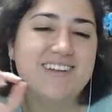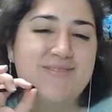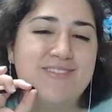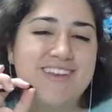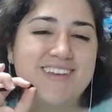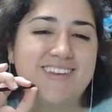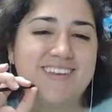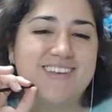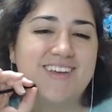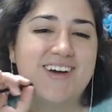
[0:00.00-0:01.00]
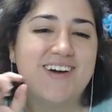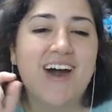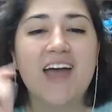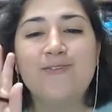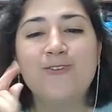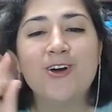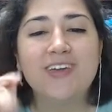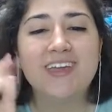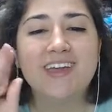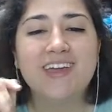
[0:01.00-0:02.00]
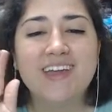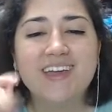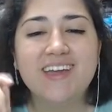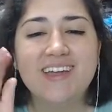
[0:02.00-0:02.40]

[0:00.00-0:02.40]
Lemon Nintendo. Hi, Brokey!